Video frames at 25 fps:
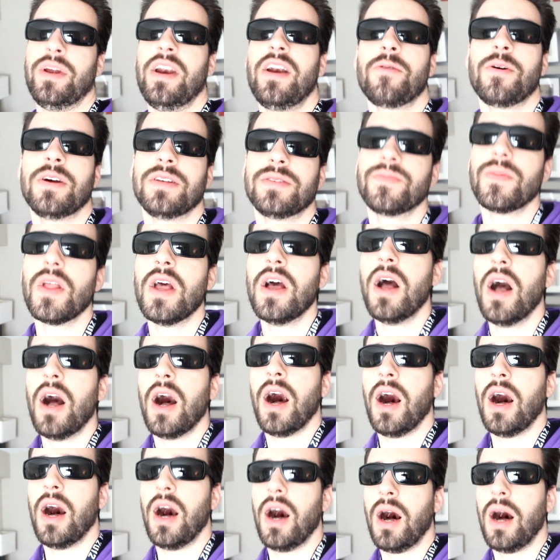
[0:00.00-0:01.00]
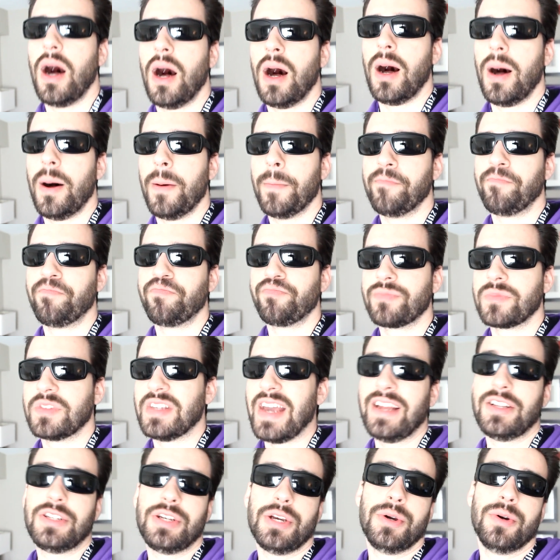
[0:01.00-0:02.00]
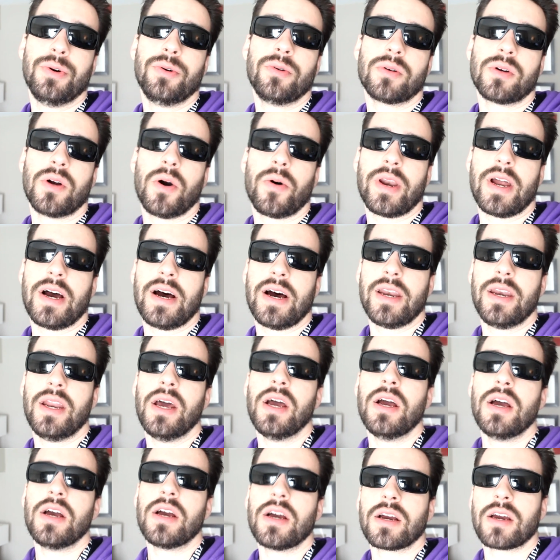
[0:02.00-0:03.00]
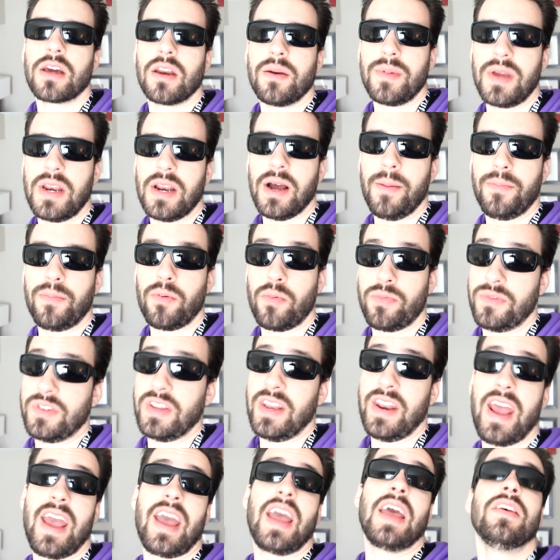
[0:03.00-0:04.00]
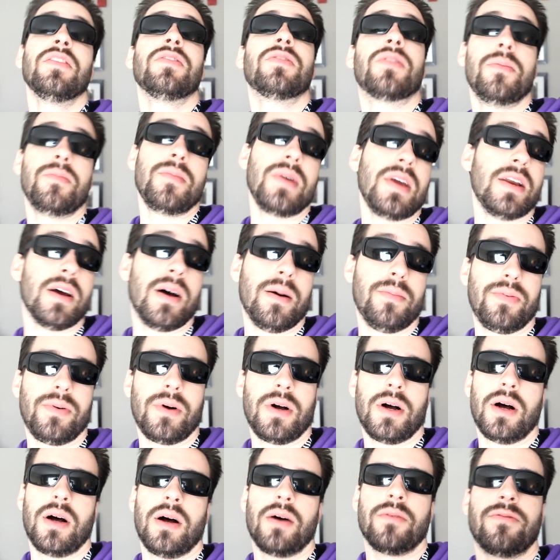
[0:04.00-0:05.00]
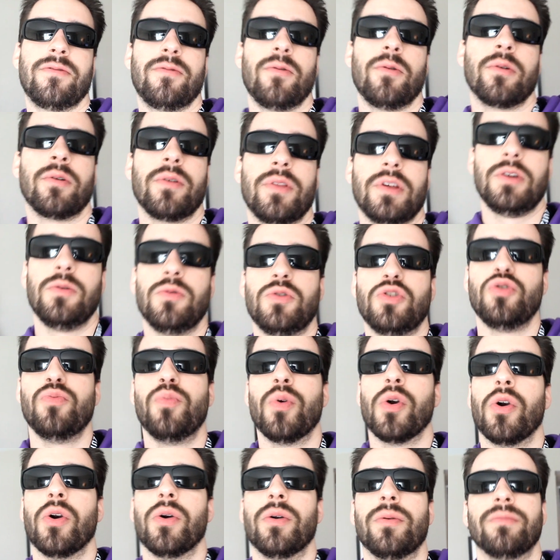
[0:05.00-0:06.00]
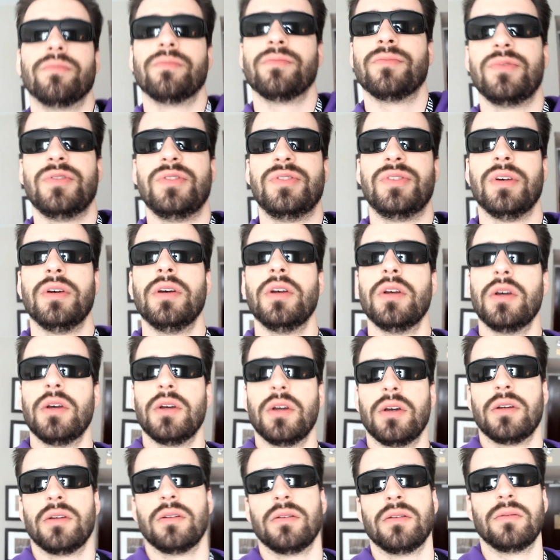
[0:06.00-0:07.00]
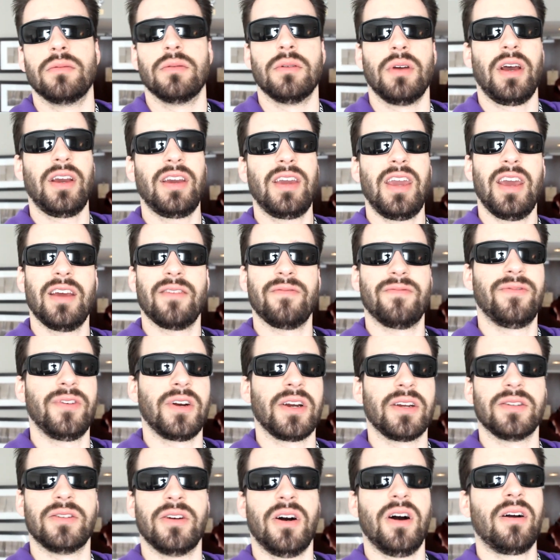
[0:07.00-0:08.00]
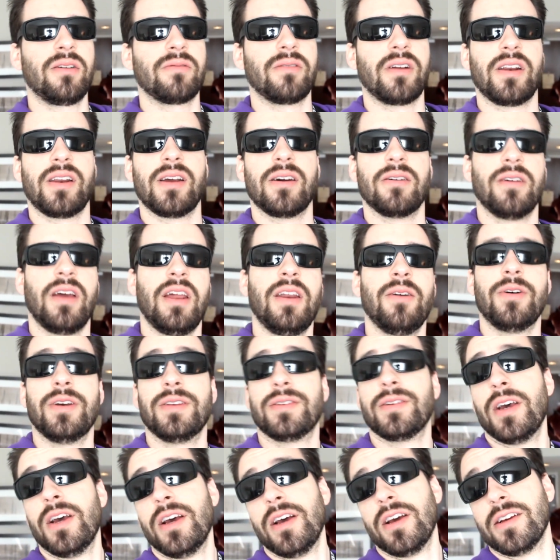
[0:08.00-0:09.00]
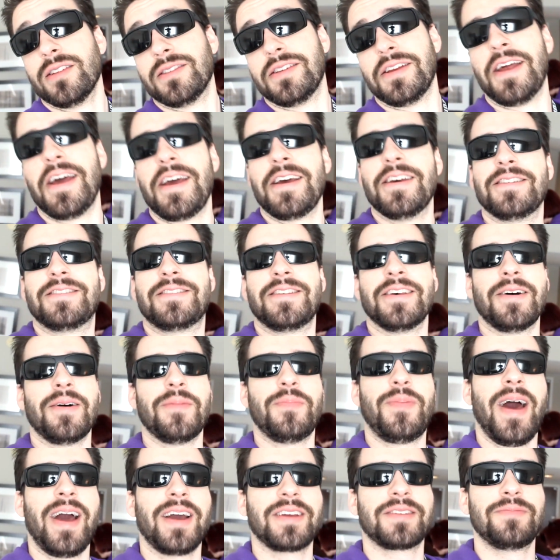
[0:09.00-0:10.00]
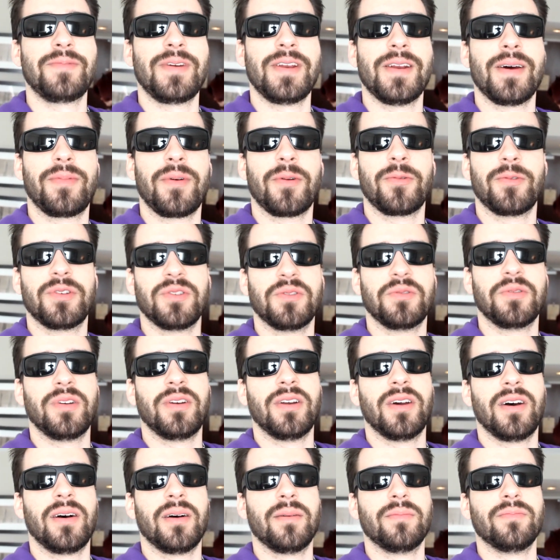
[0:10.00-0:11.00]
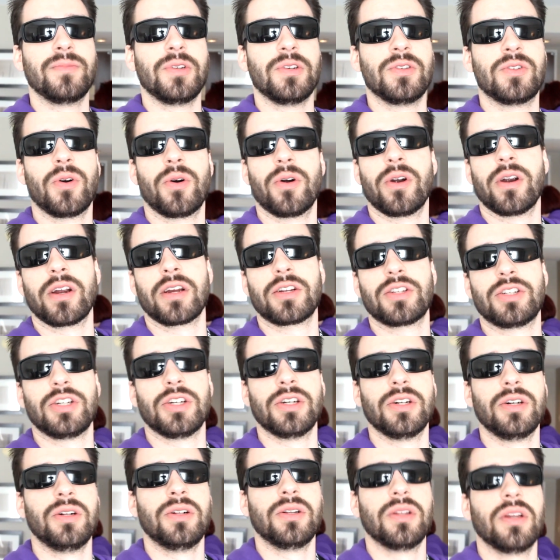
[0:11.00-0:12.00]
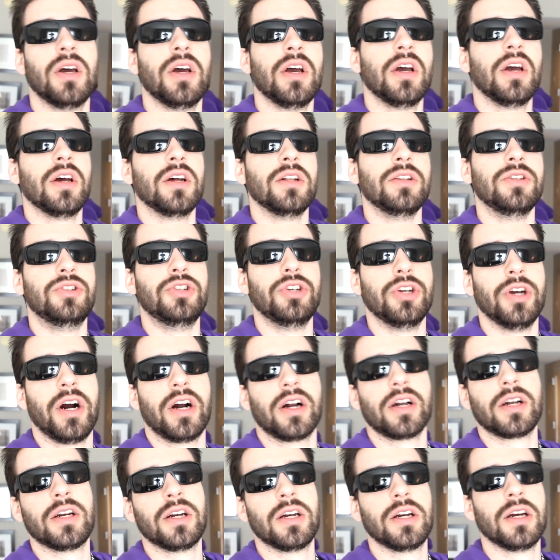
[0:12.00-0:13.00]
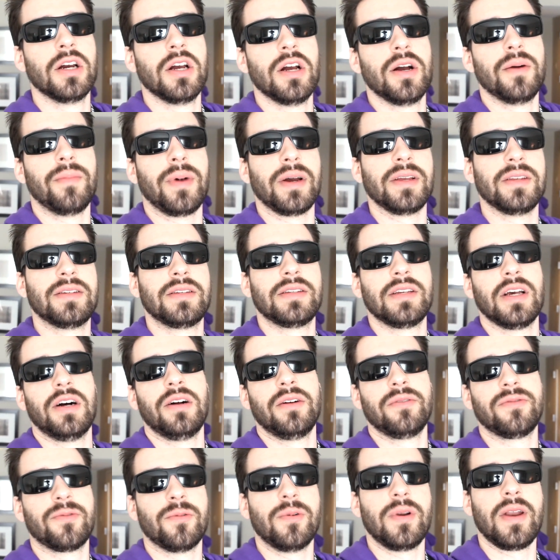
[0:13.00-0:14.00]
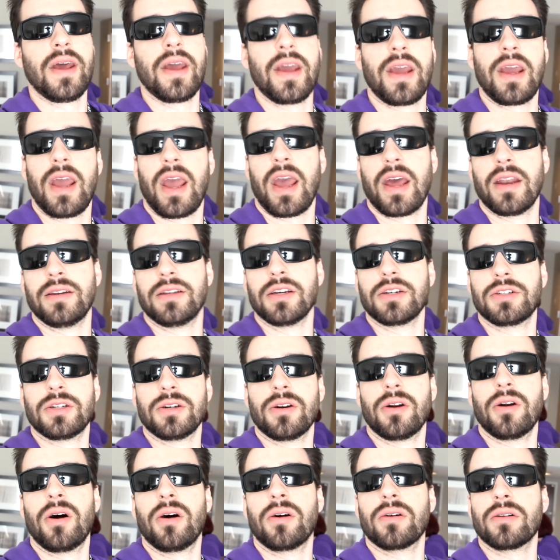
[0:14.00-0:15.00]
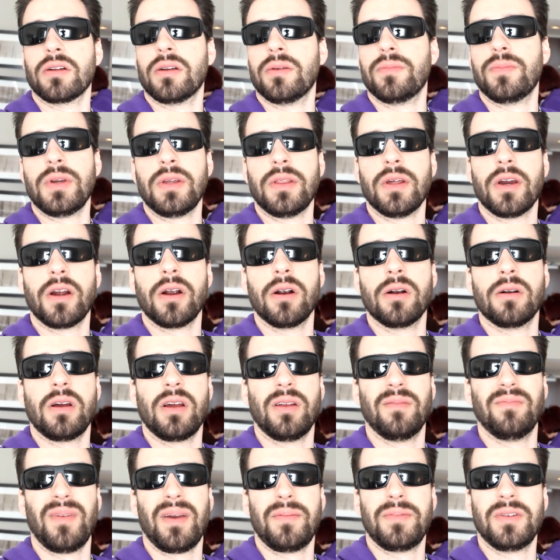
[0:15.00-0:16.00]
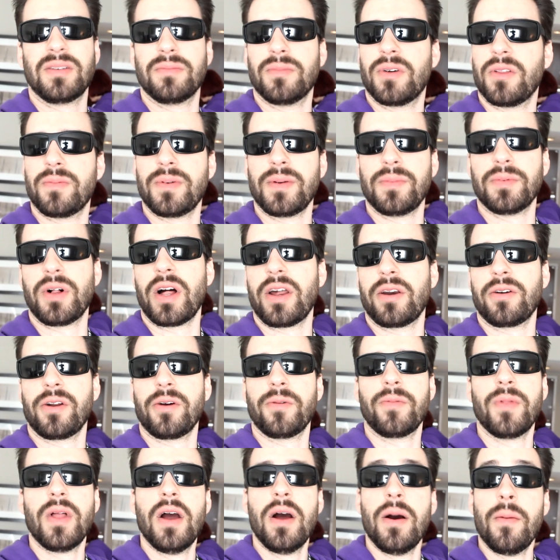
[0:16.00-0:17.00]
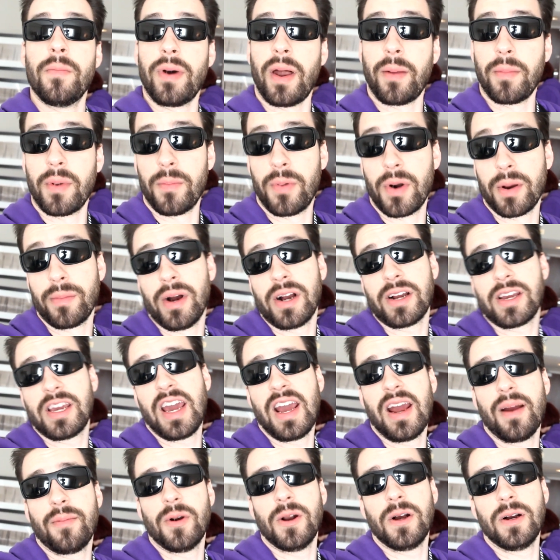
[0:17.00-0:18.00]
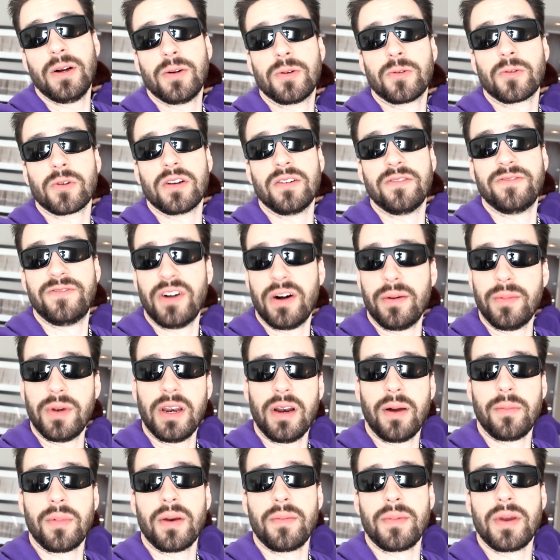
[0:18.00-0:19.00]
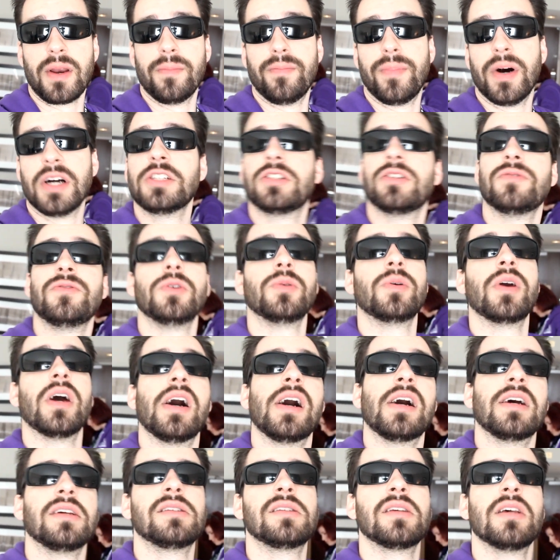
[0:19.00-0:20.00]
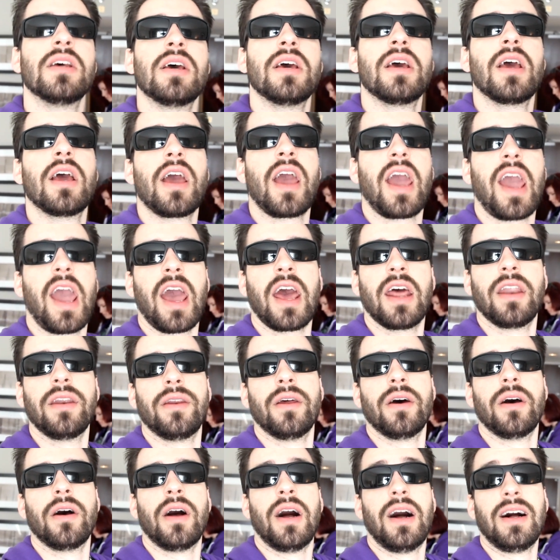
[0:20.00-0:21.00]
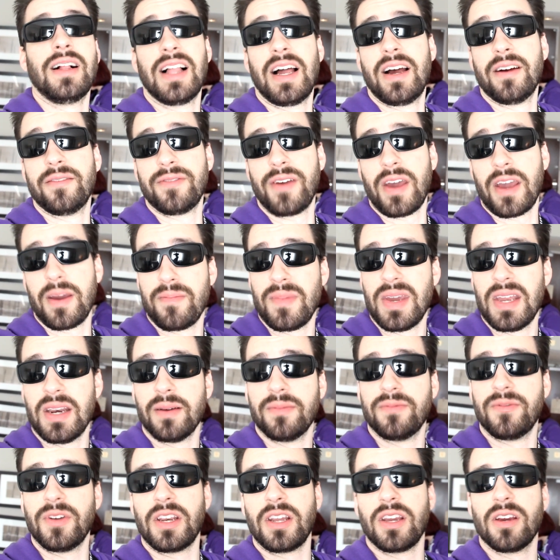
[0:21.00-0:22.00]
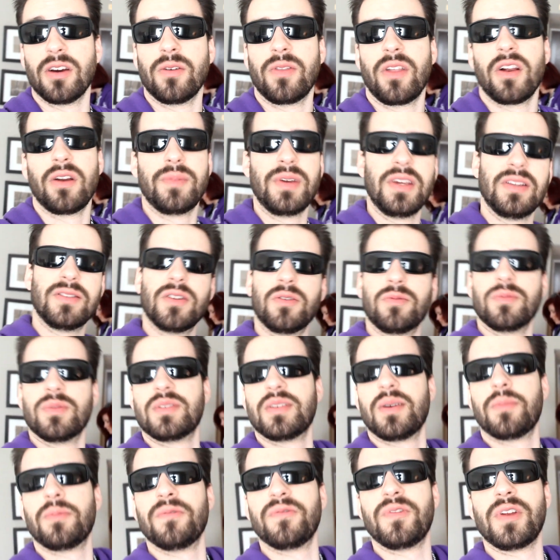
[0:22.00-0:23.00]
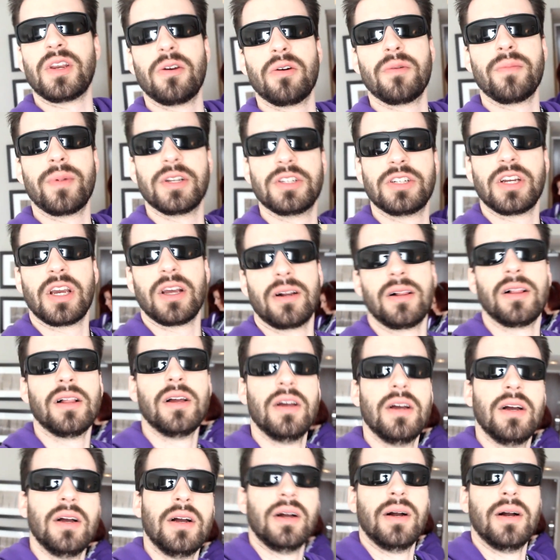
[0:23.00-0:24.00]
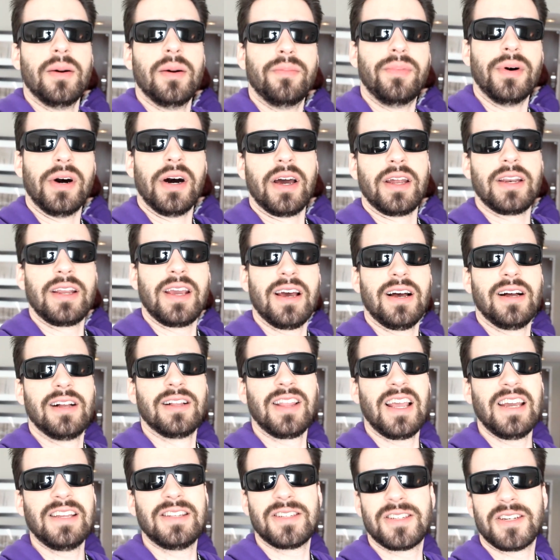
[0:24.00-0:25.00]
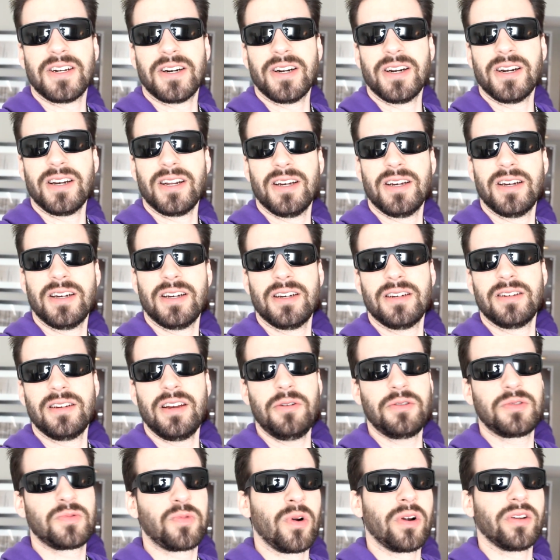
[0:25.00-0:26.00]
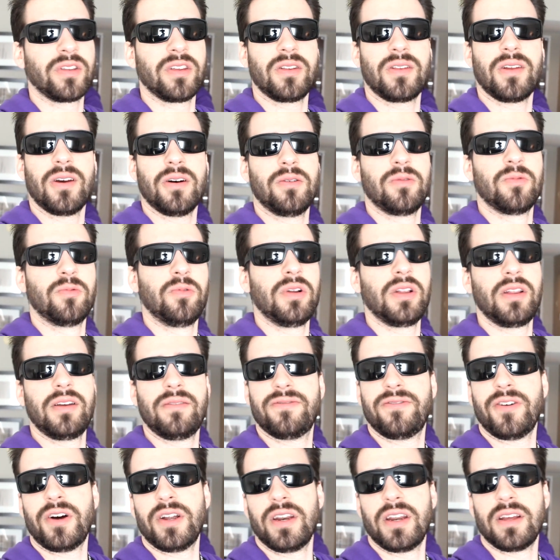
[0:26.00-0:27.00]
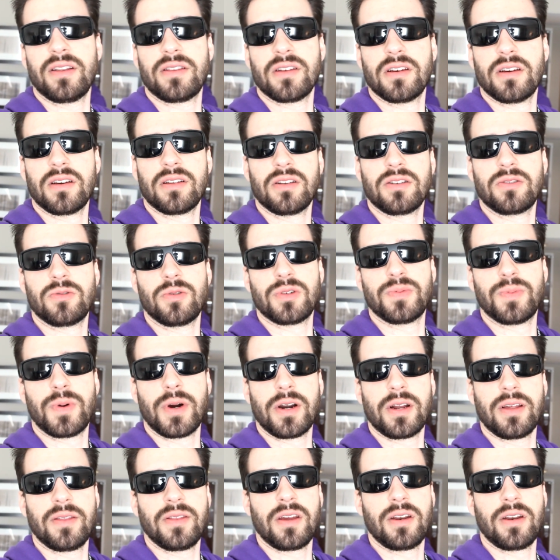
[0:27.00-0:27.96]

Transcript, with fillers: But anyways, Day 2, going on. Gonna meet up. Today is the meetup for the YouTubers. I can't fucking talk right now. Anyways, today is the PAX meetup that we're doing. Utoric, Chilled, Junk, myself, Renee, and Dixon are all going to be there, and maybe some other people, I don't know. But I'm going to bring my camera, we're going to film it, I'm going to meet a bunch of you guys, and I'll have a meetup video. That'll be its own separate video on my channel. But yeah, late start. It was worth it though. Really fun at the Twitch party.